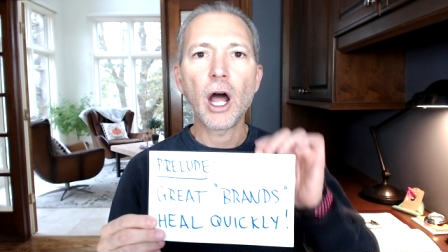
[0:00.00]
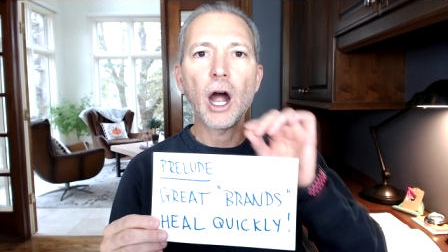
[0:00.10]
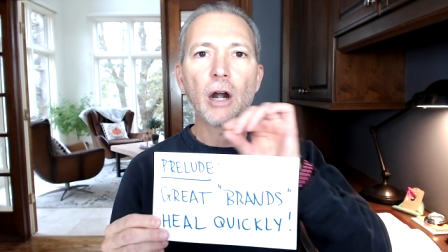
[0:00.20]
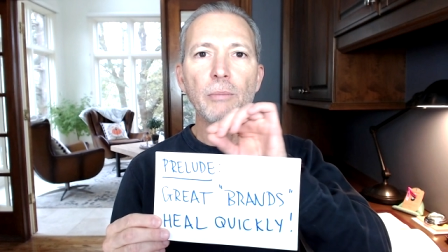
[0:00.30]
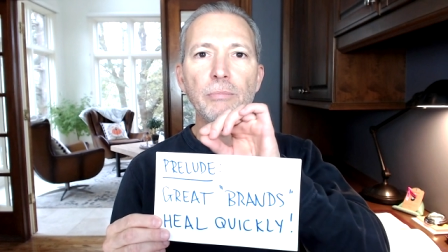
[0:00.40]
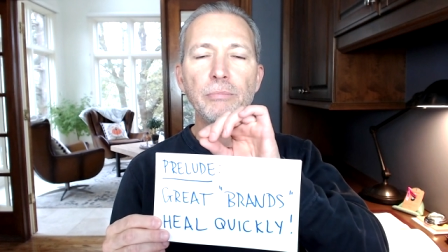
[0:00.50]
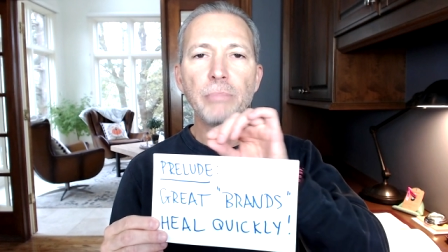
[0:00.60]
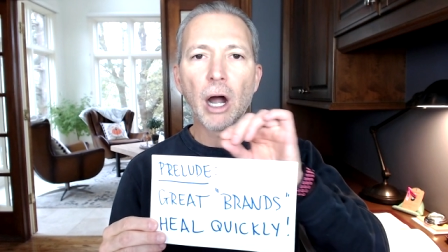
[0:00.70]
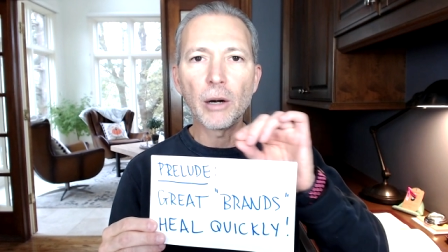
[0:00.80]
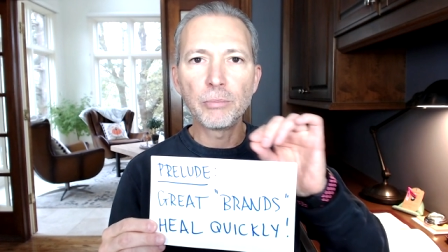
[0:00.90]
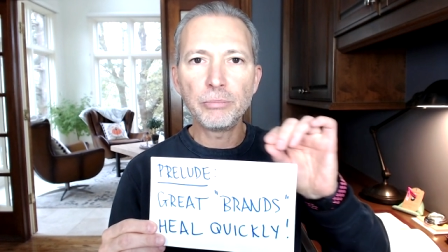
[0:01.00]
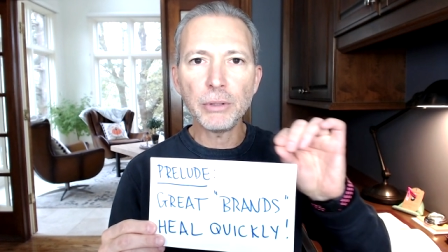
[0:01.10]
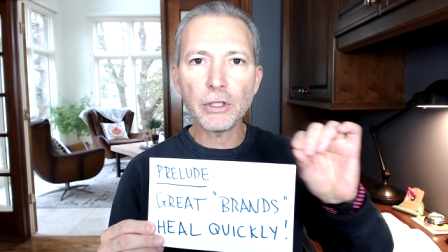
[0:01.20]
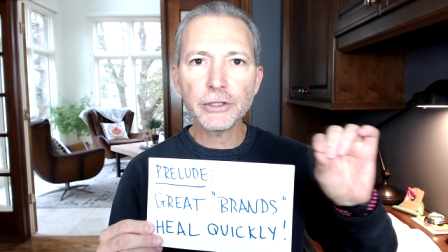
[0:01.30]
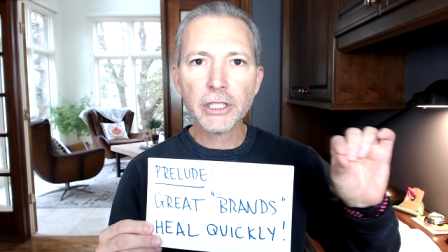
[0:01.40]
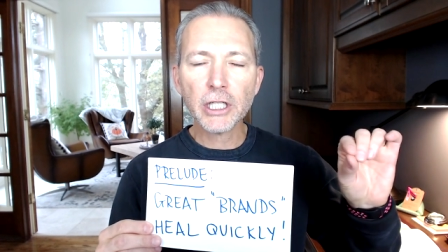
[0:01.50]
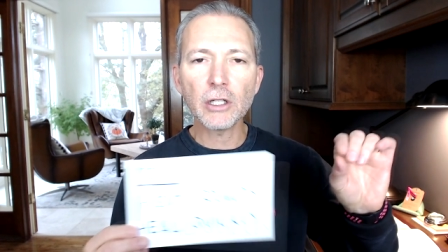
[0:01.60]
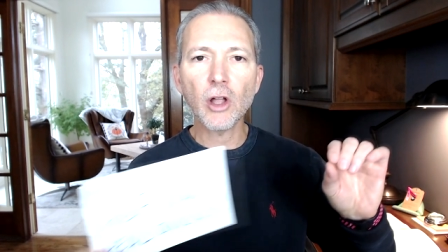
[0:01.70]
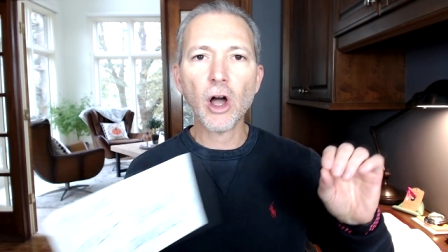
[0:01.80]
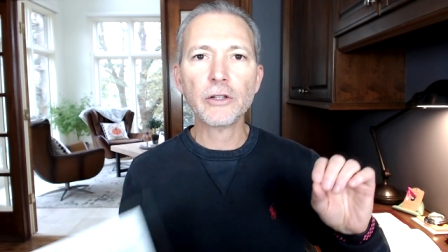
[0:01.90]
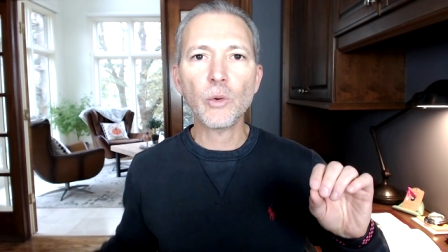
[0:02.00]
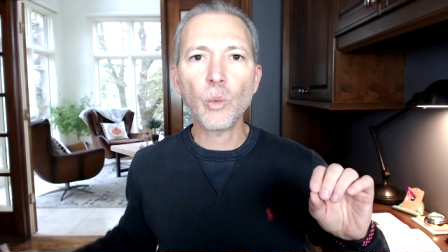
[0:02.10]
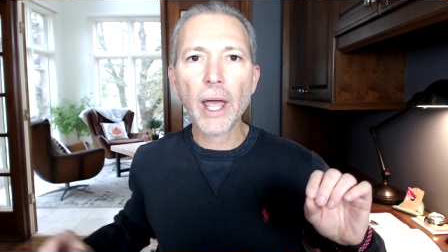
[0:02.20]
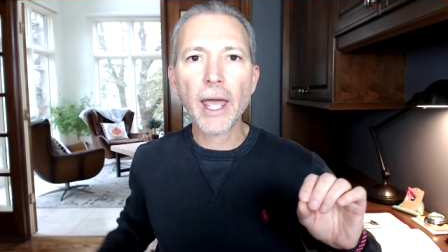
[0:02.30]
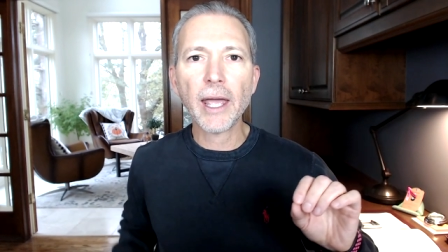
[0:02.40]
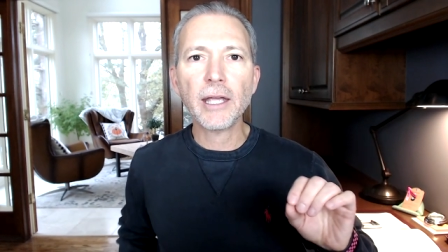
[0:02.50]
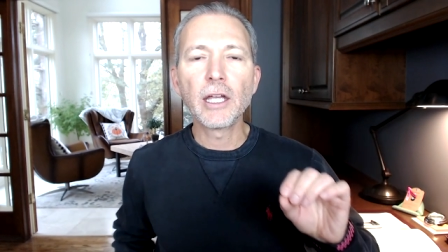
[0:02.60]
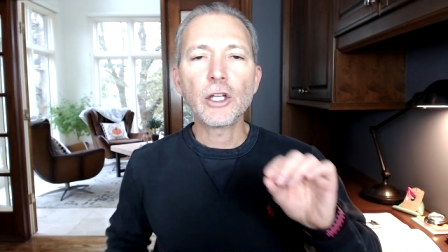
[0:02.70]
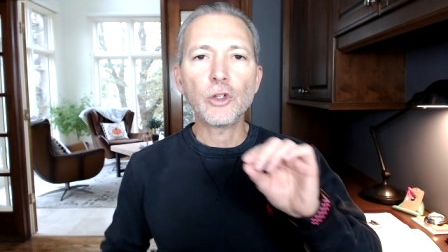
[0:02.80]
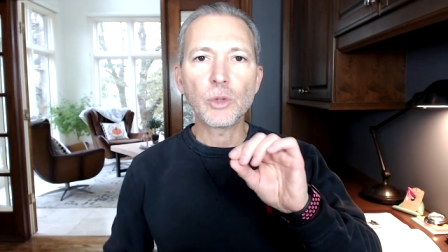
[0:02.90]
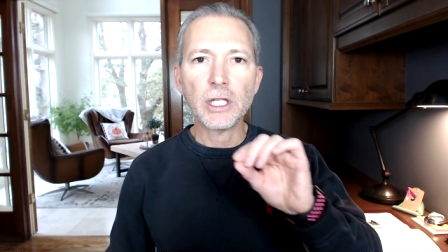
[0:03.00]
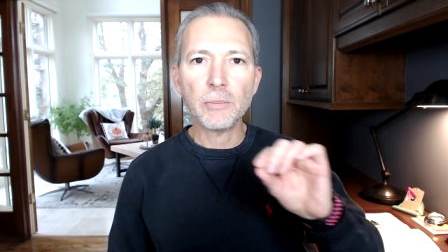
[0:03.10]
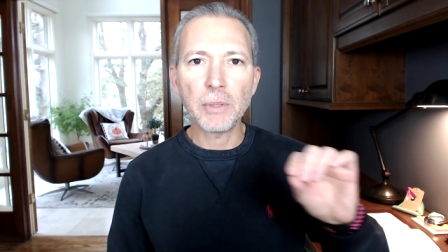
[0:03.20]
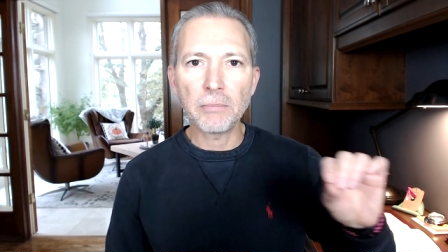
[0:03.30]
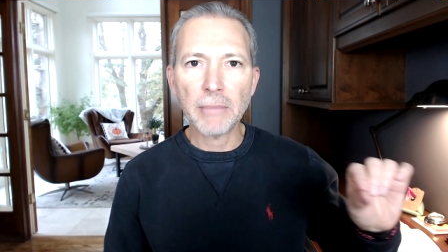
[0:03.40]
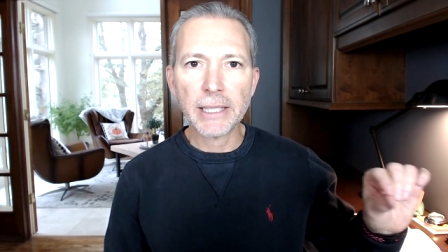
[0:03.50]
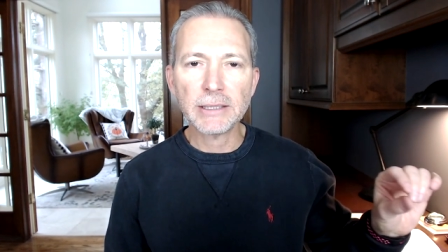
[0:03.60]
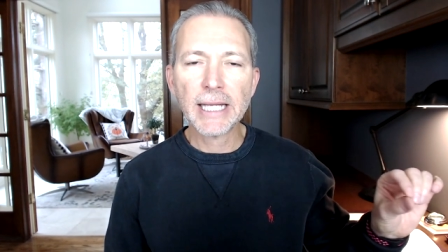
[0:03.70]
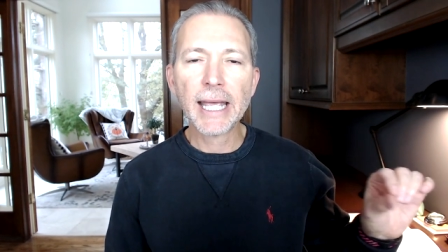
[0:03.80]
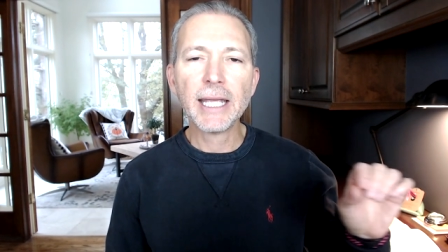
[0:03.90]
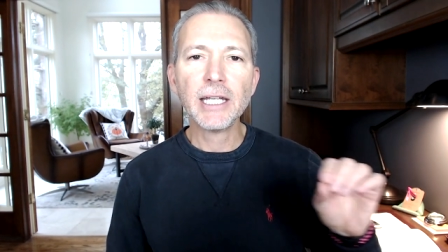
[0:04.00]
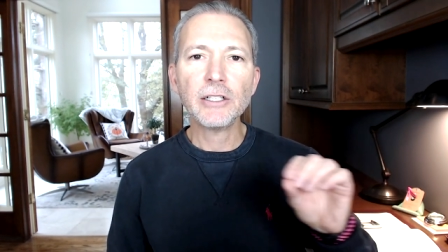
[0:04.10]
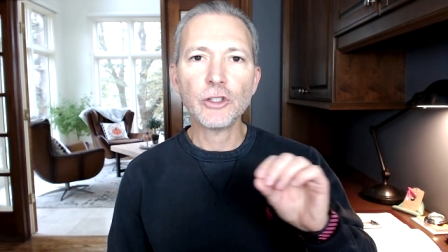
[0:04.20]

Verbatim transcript: are, are building it along the way, you keep it maintained,